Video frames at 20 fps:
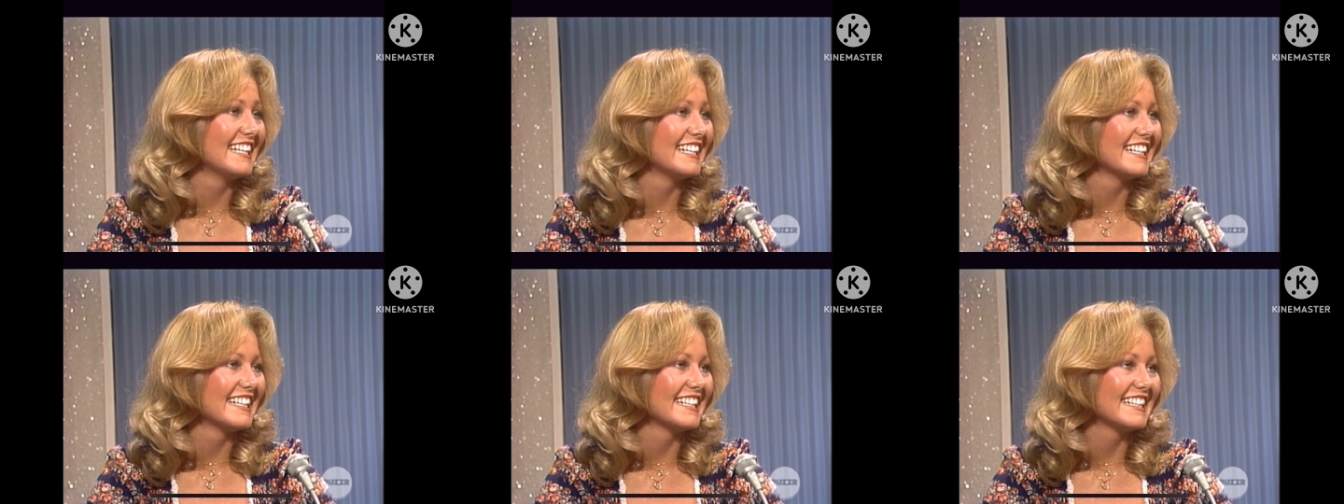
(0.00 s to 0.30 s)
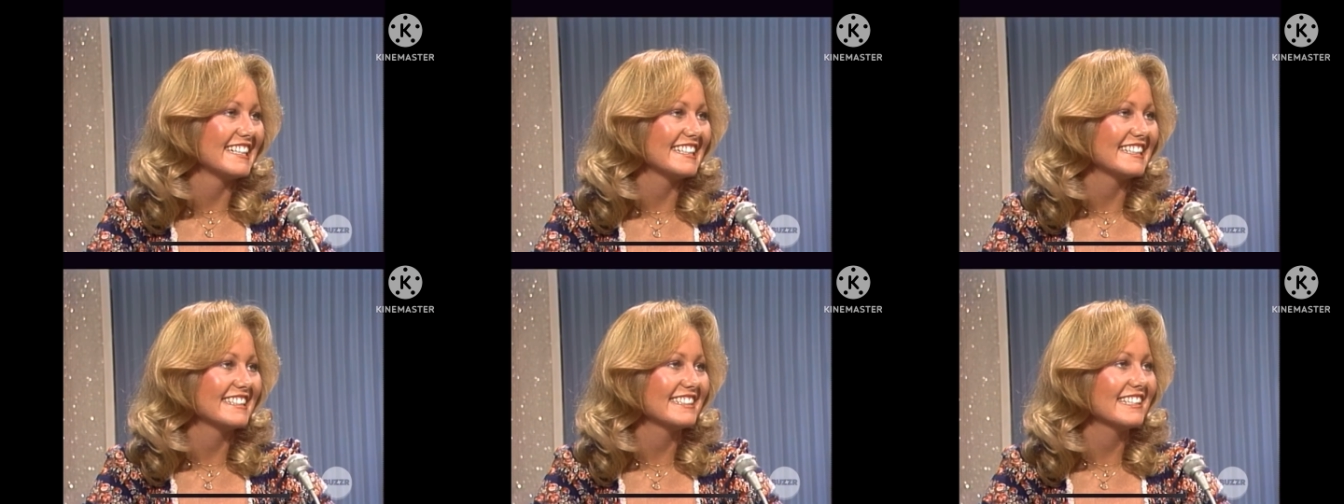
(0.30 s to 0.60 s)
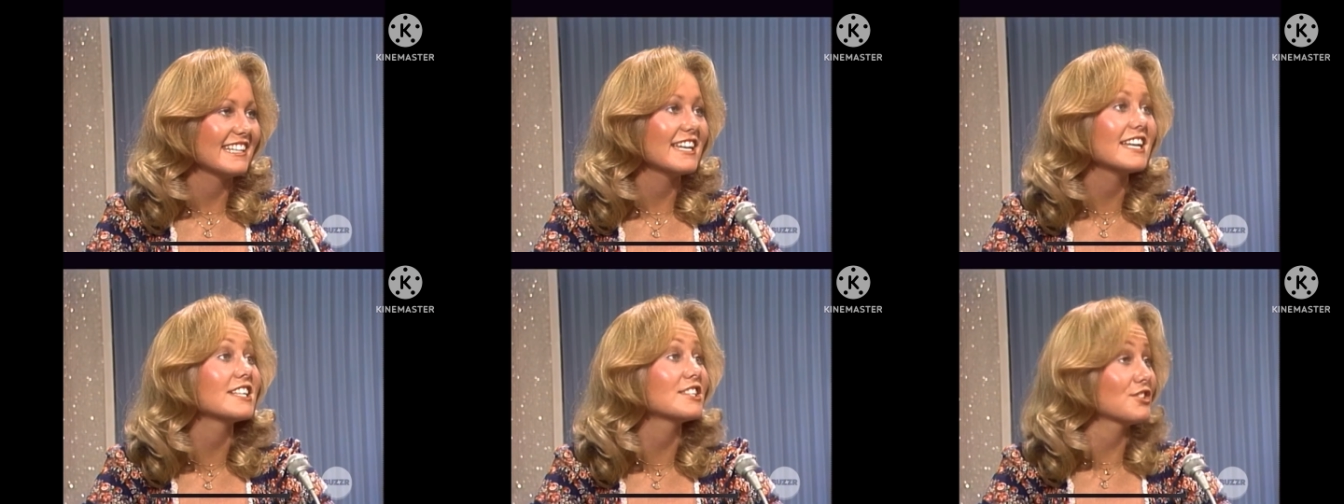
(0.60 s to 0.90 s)
And what?
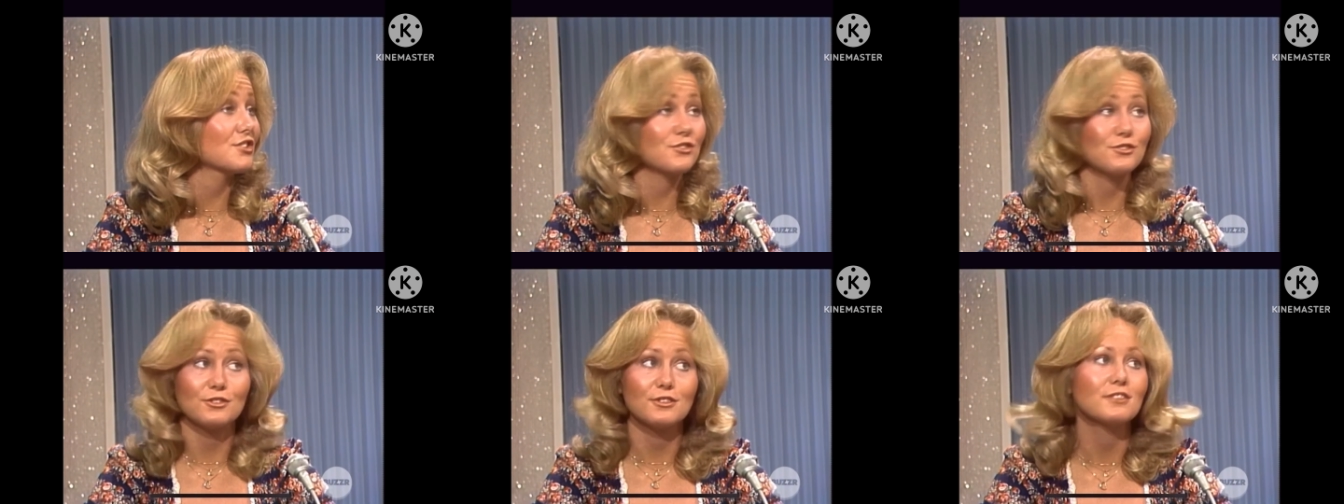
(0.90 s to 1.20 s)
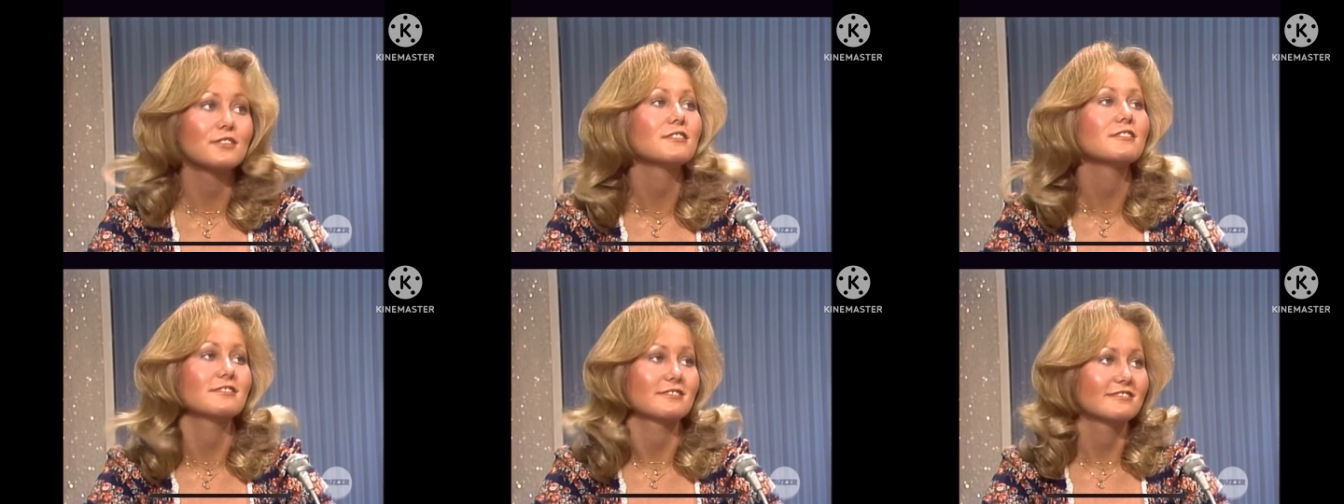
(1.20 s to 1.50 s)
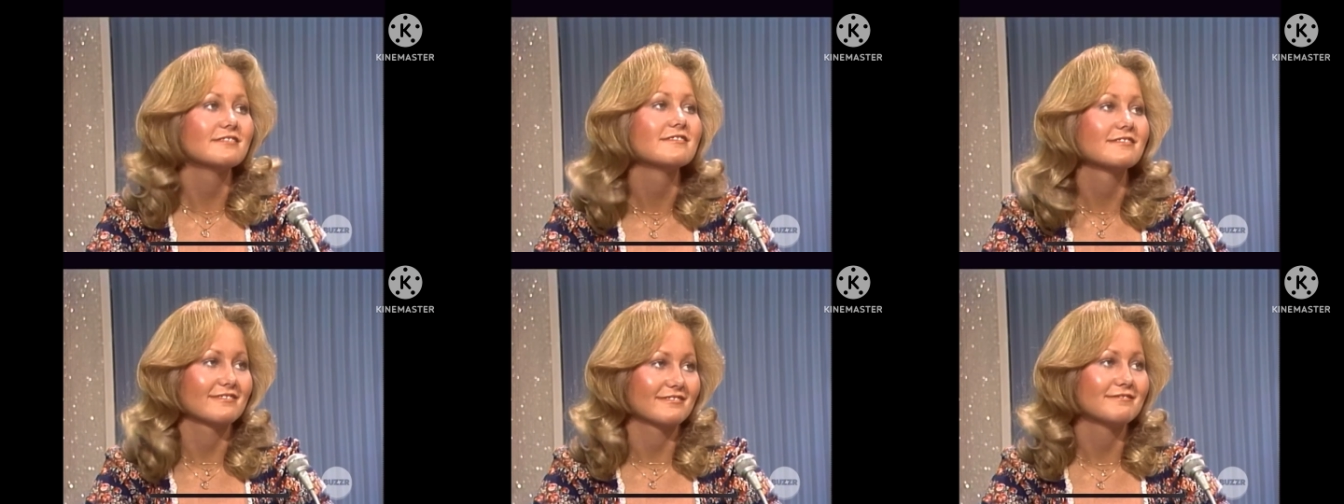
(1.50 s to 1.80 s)
It's true.
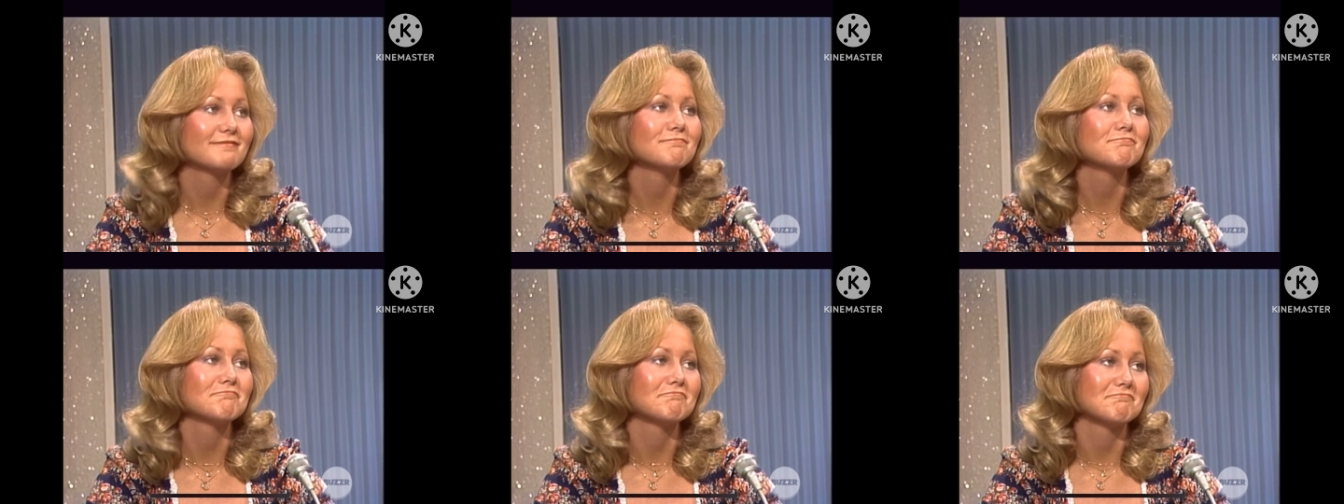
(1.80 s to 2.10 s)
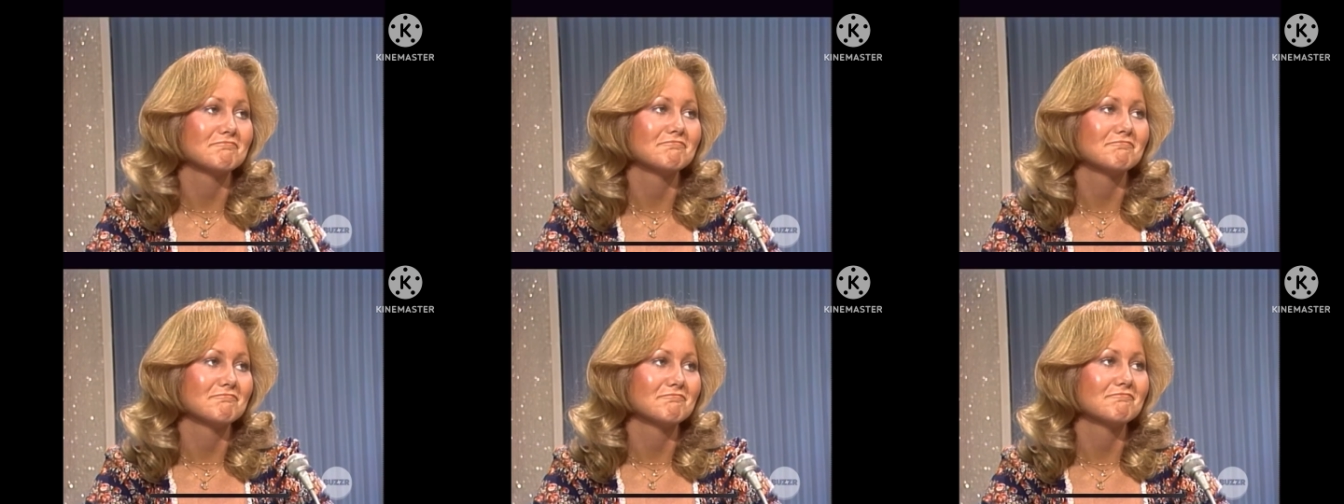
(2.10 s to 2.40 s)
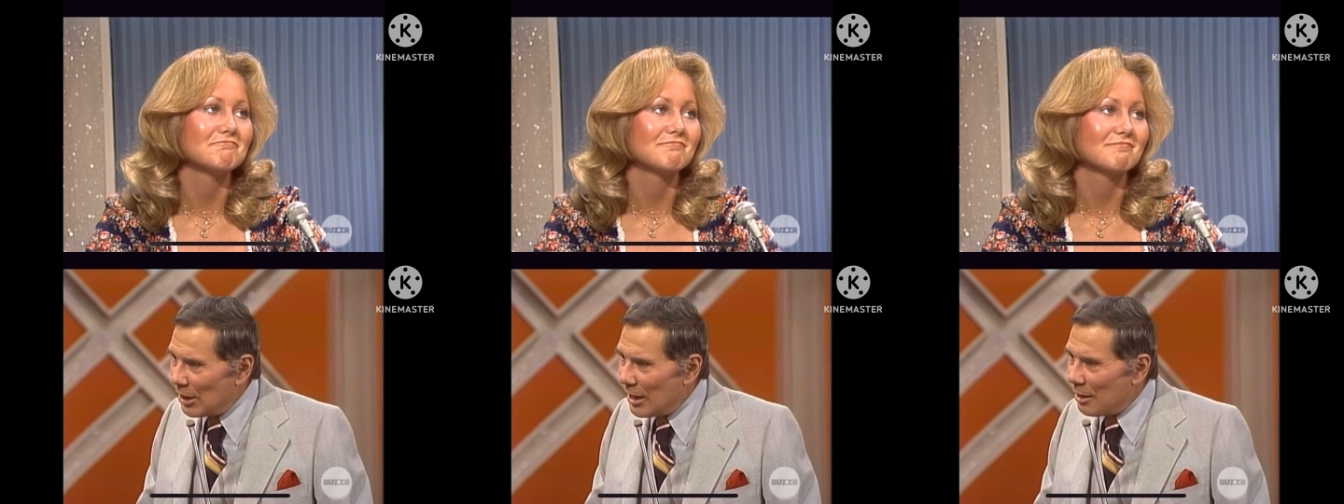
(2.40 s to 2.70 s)
It is true. Mm-hmm. You
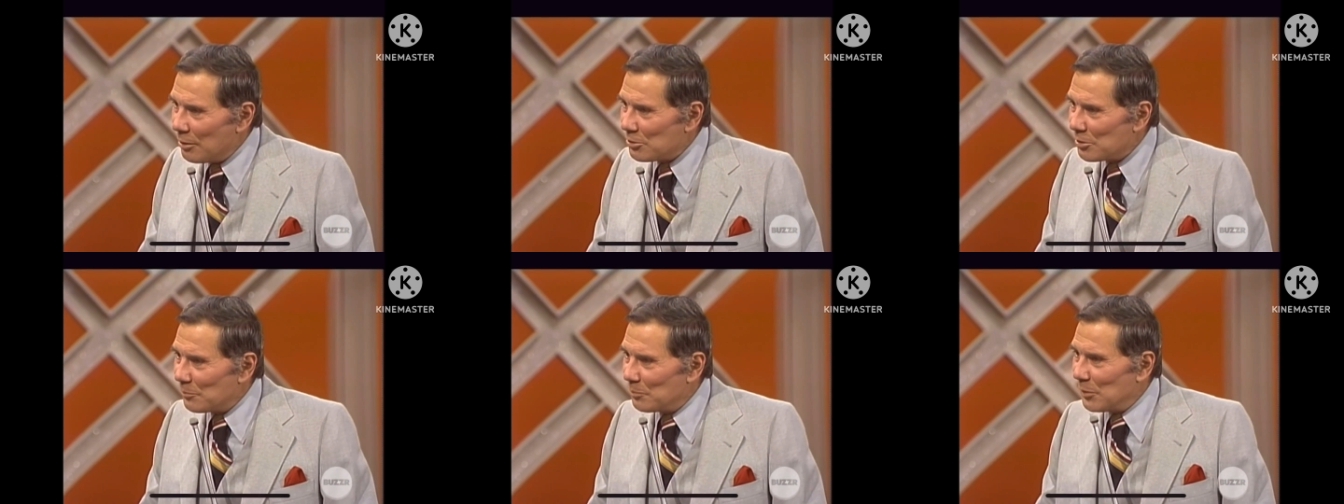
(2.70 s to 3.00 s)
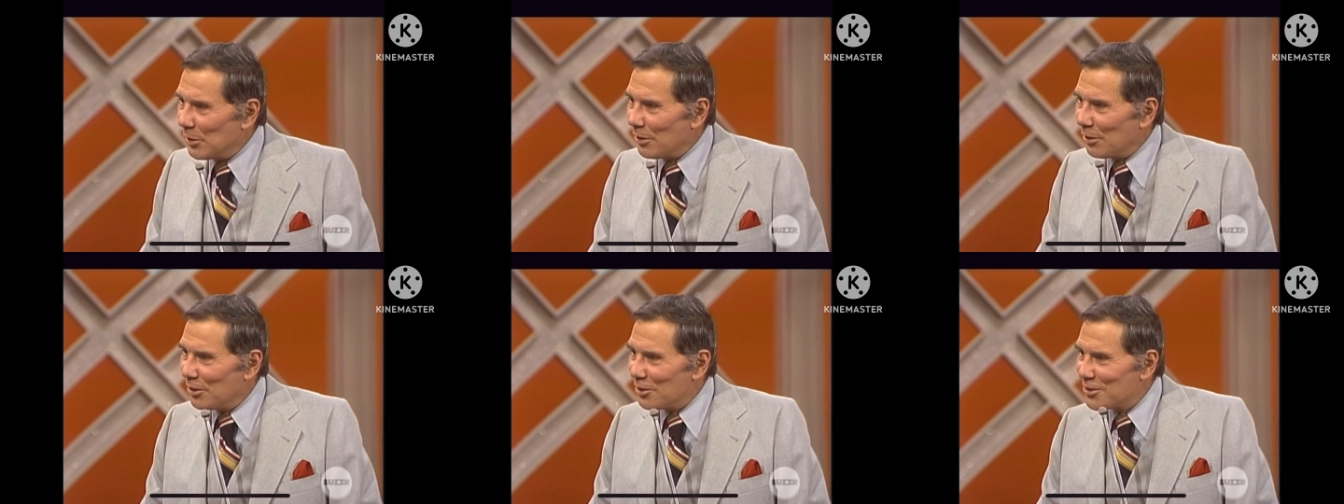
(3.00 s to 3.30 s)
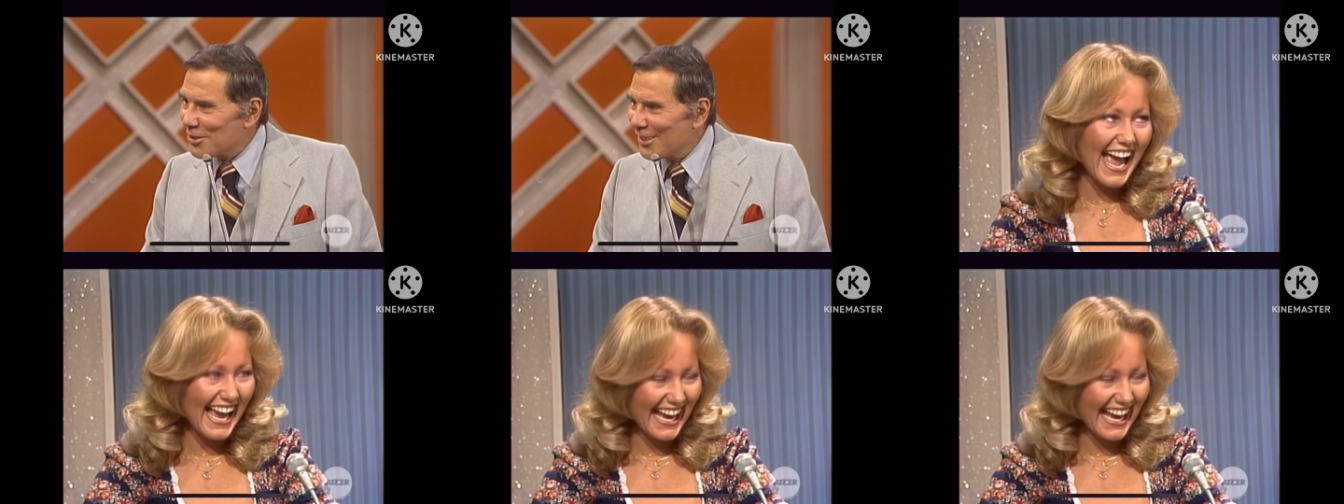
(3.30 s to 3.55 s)
live in a House of Mirrors.